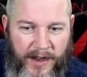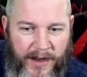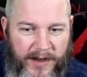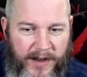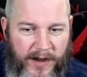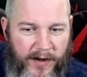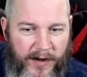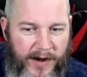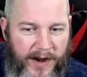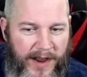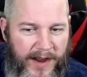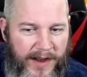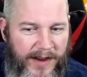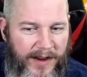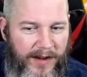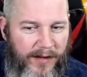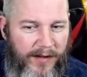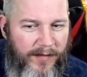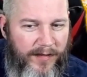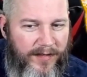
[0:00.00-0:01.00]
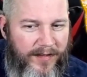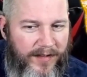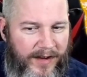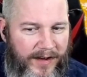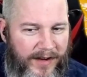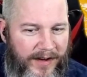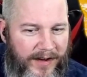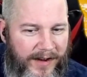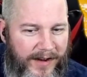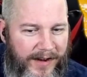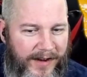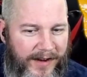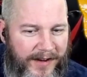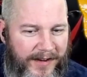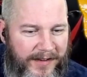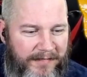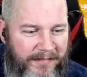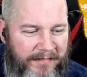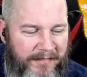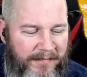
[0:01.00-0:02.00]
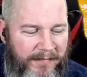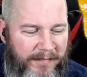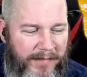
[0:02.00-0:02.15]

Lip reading: cured egg yolks and